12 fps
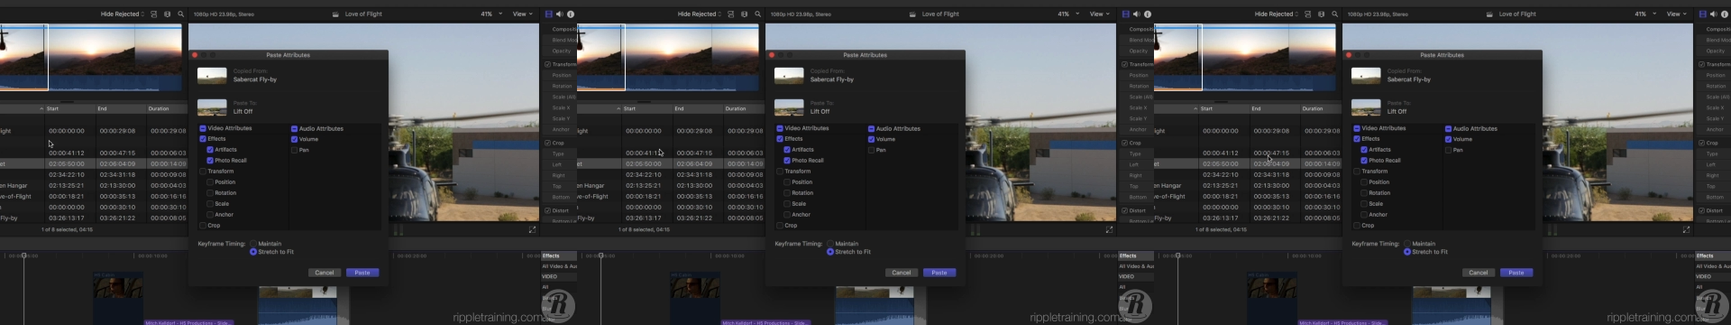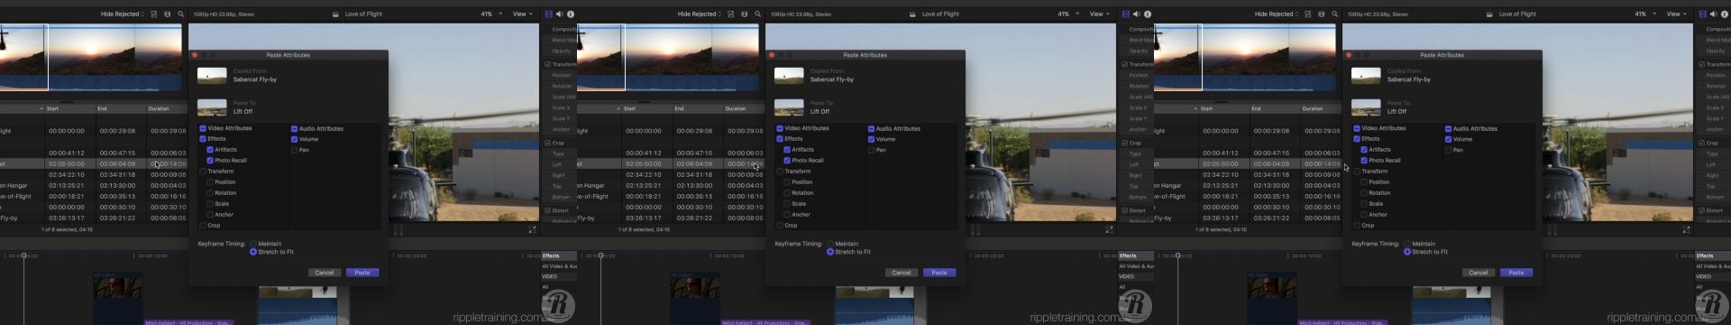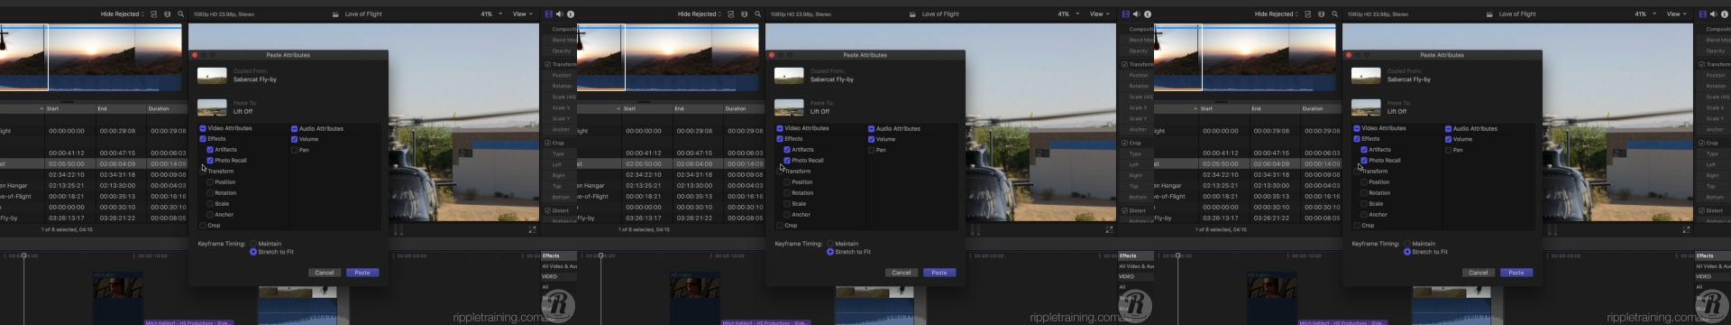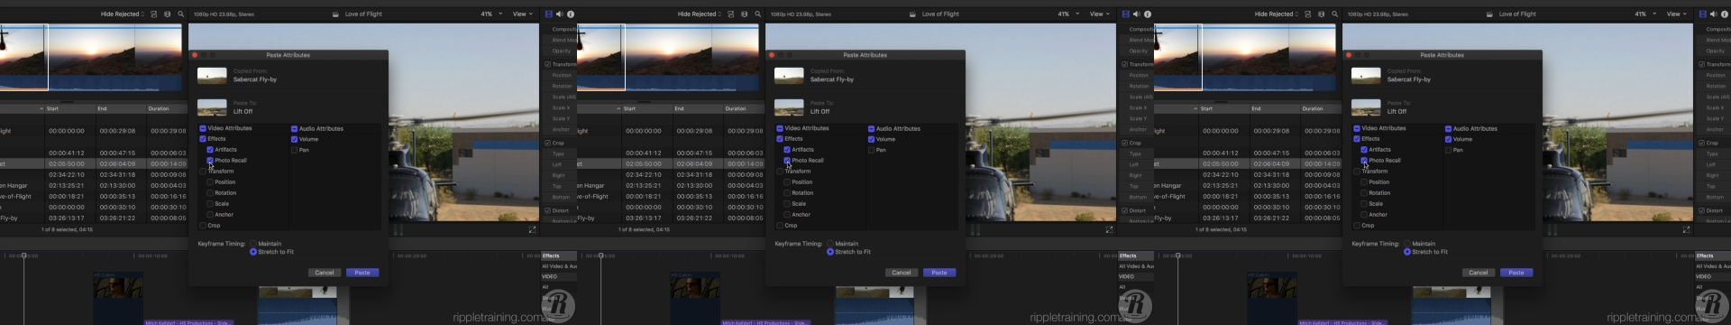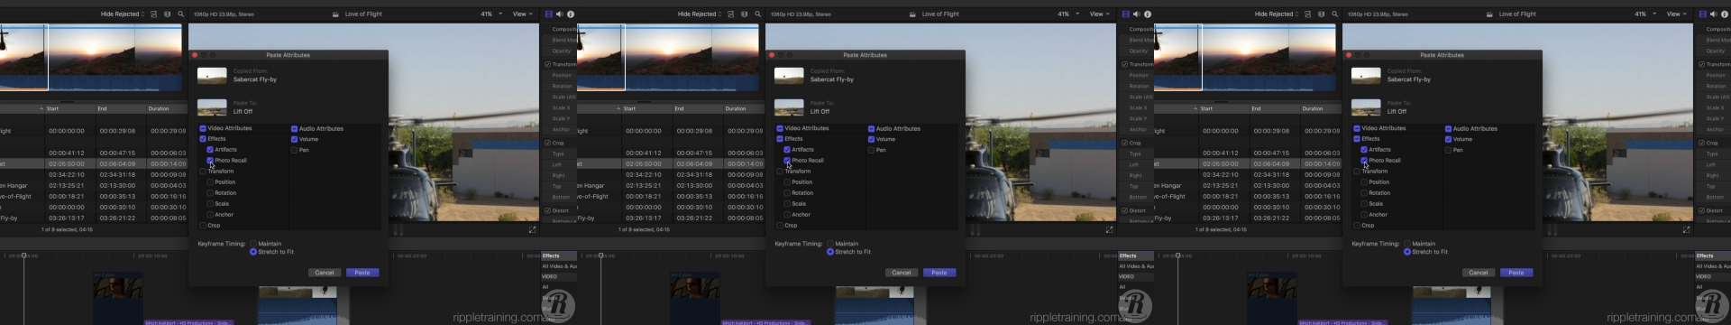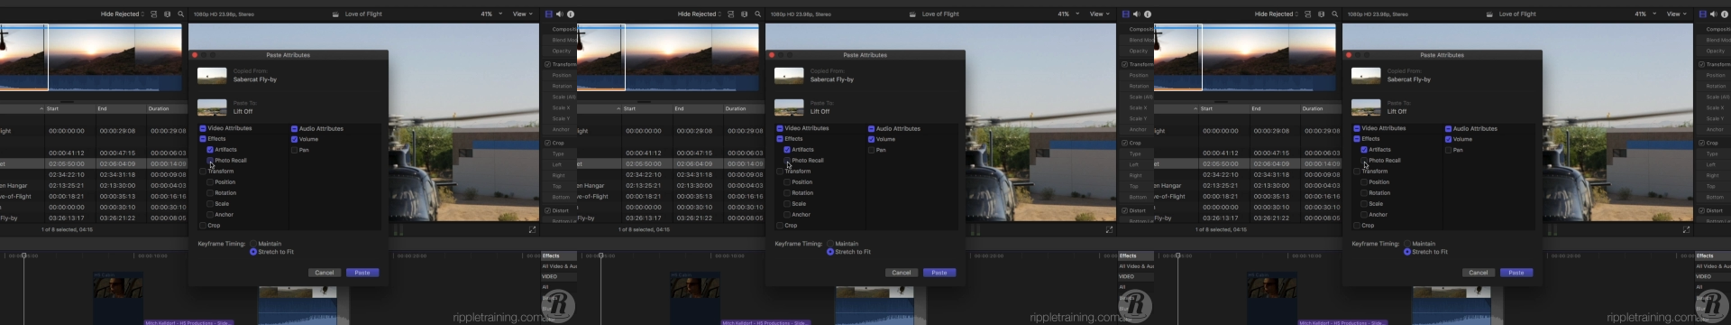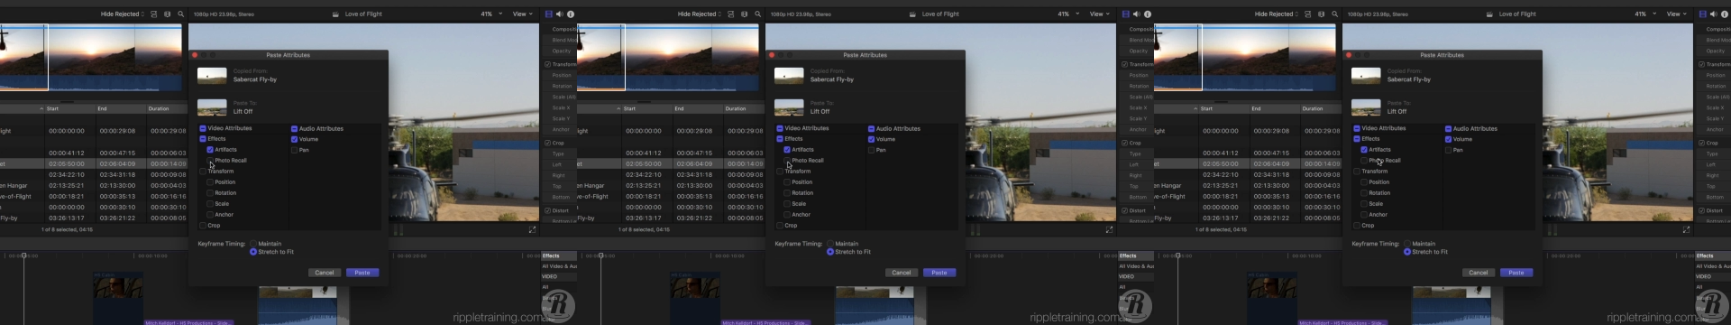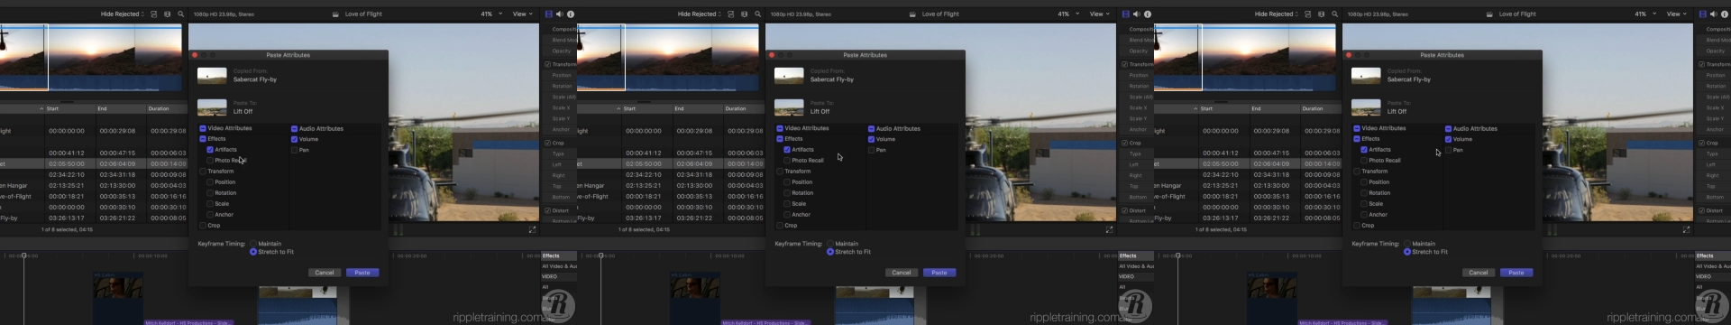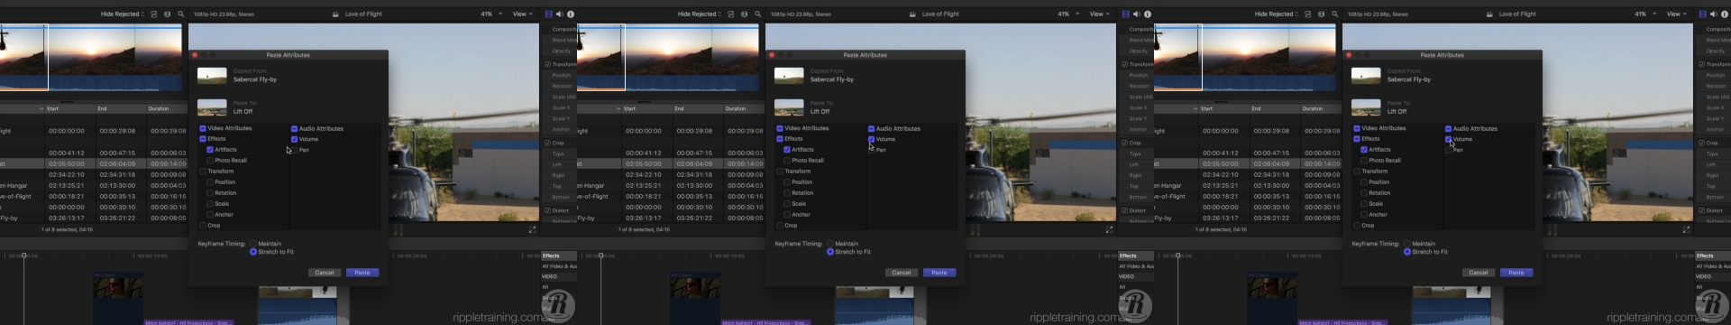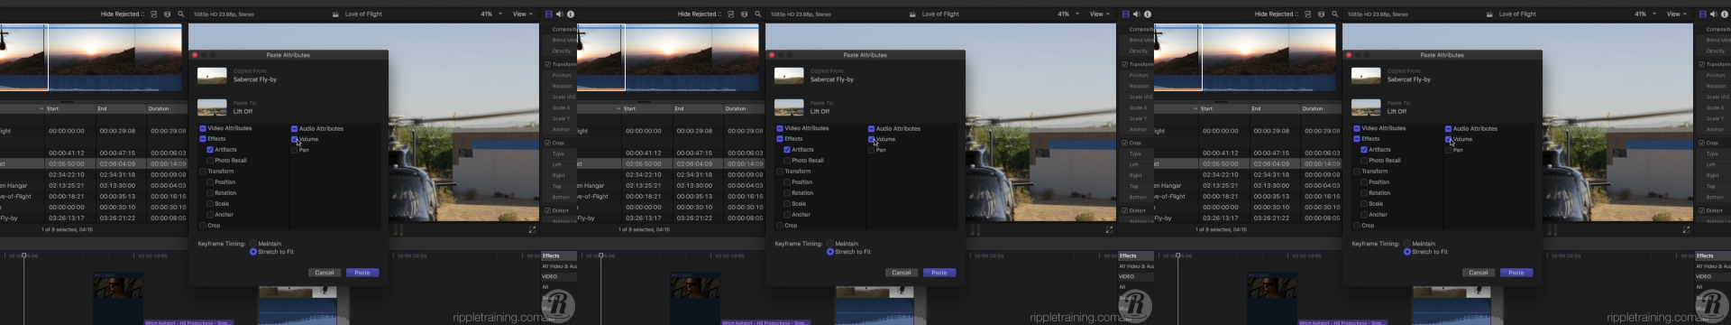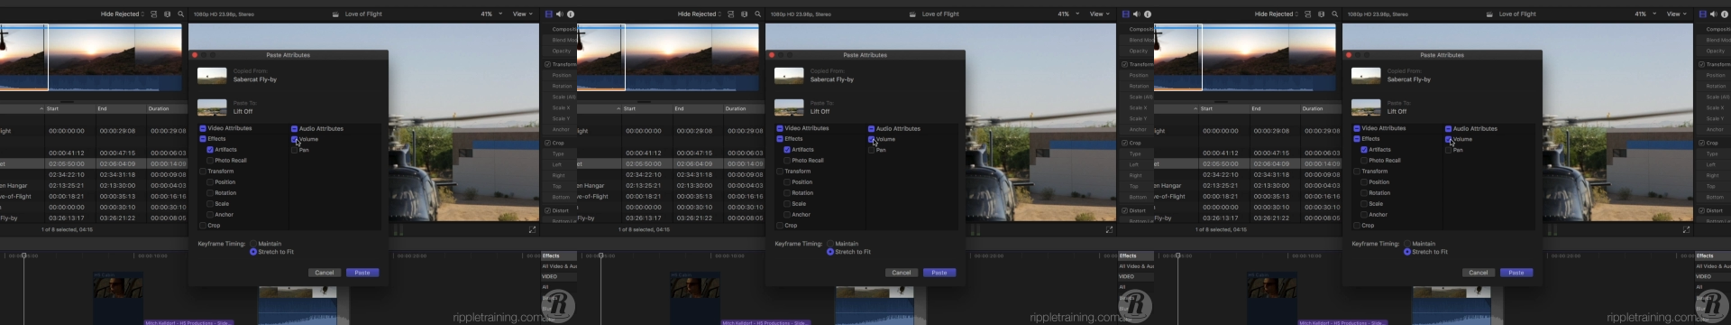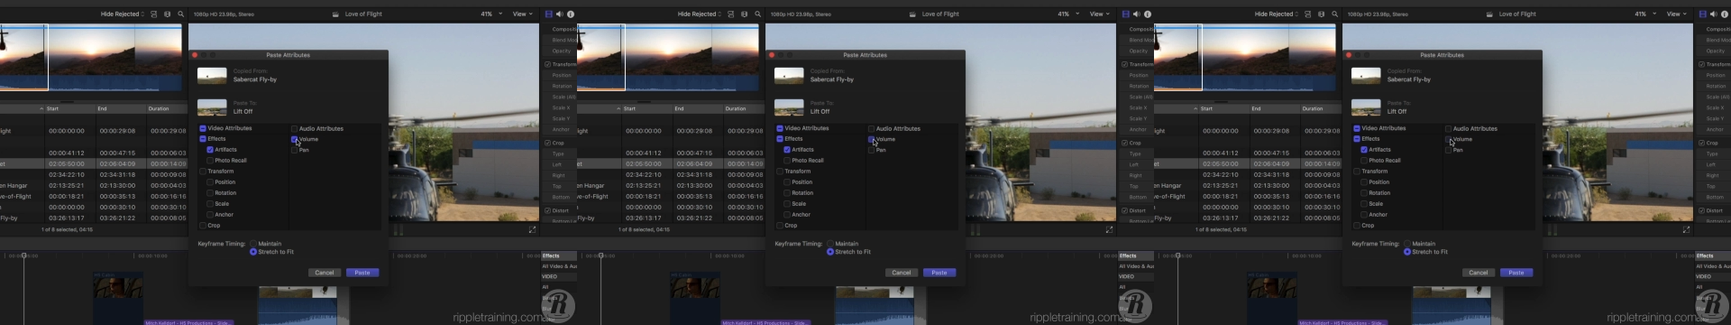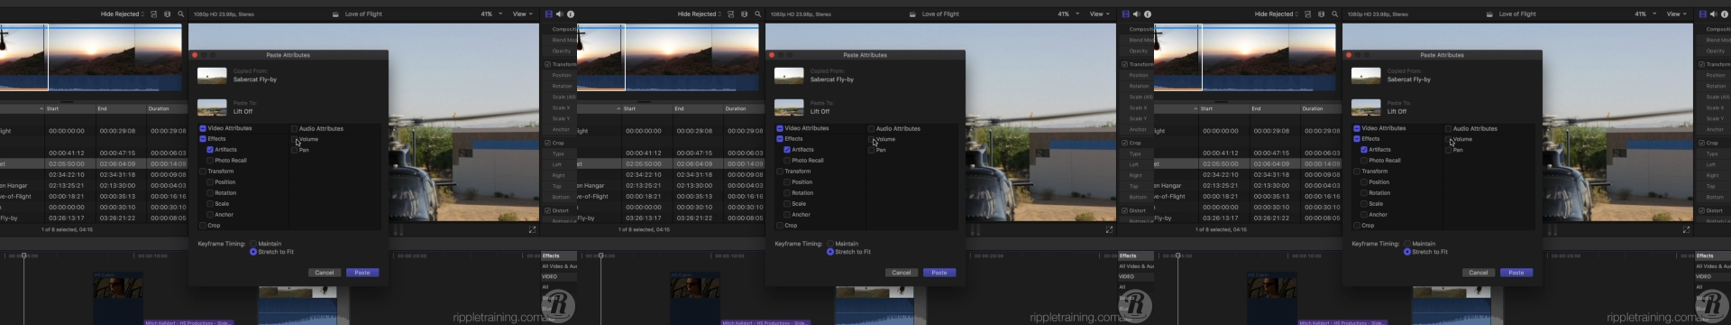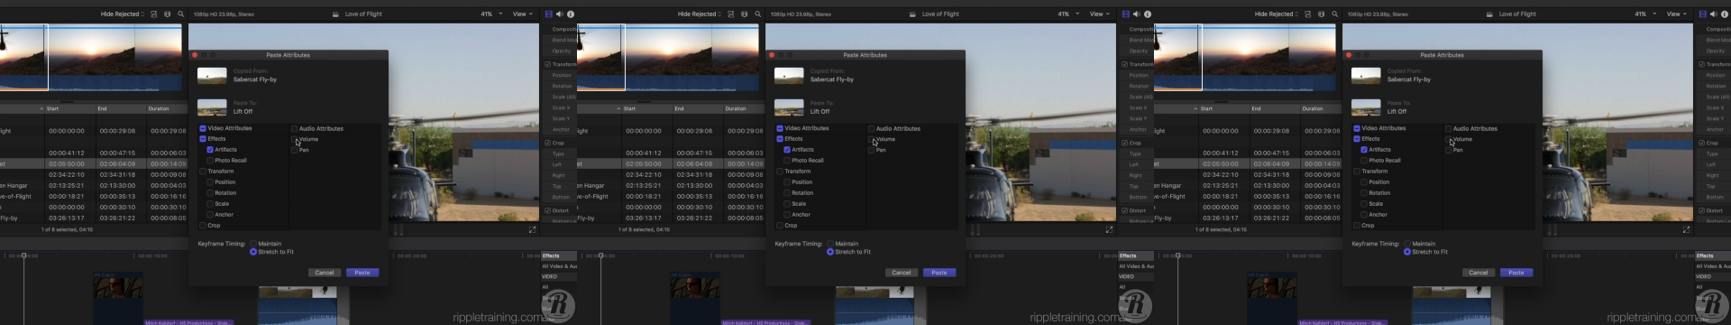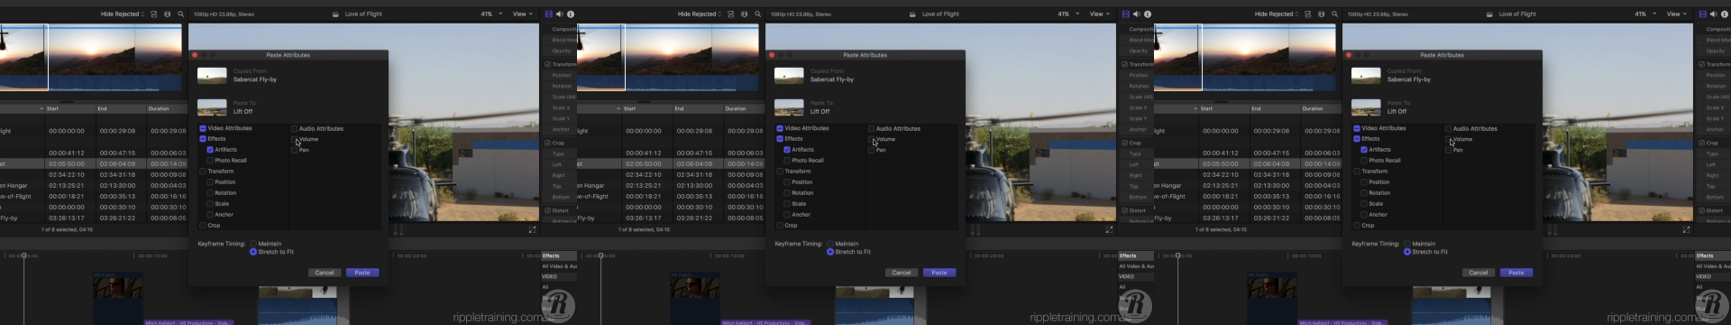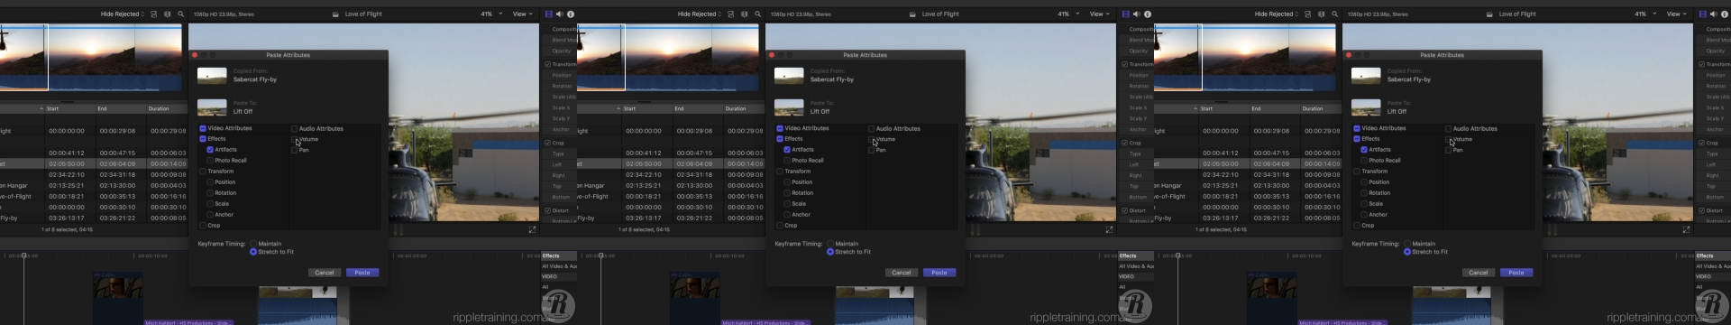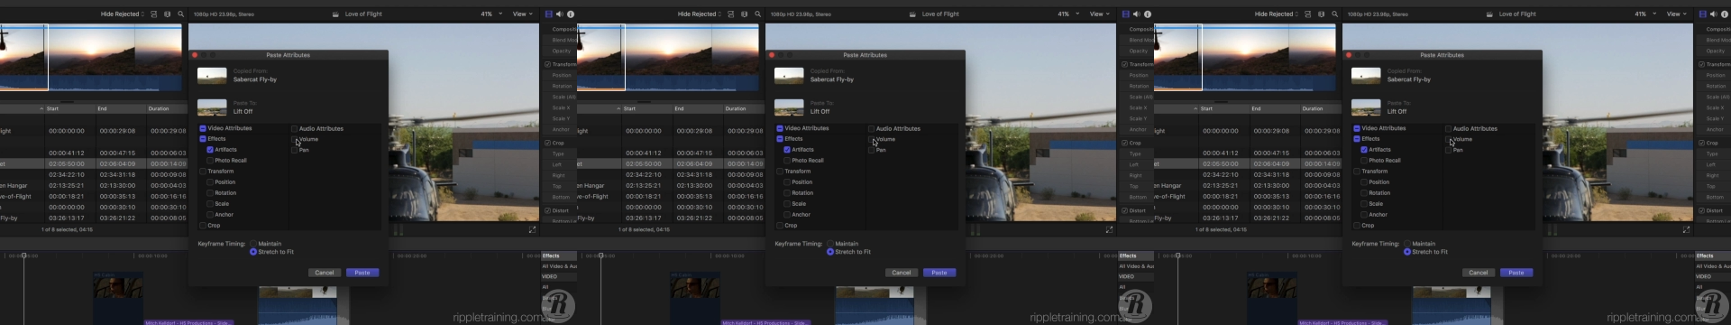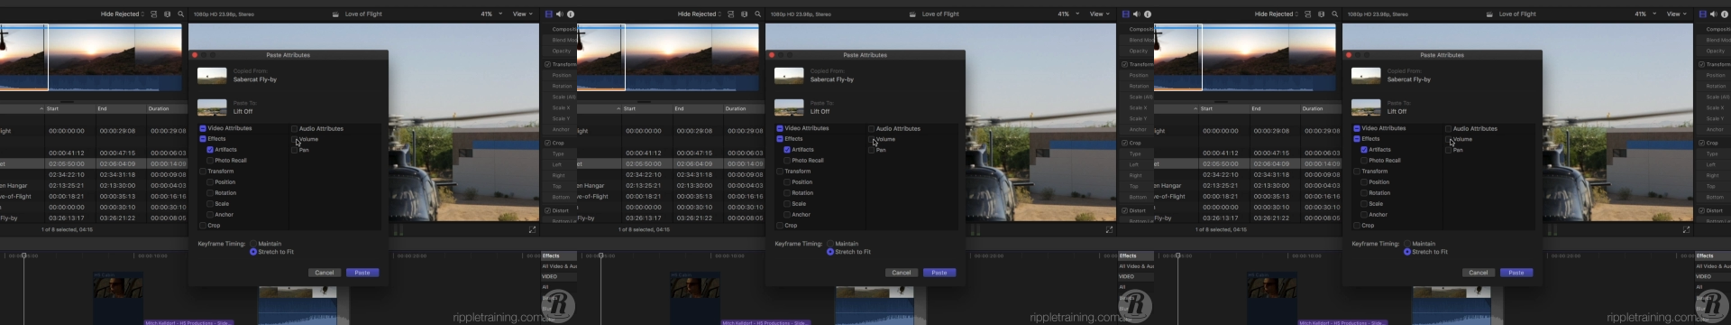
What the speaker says: (no speaker visible)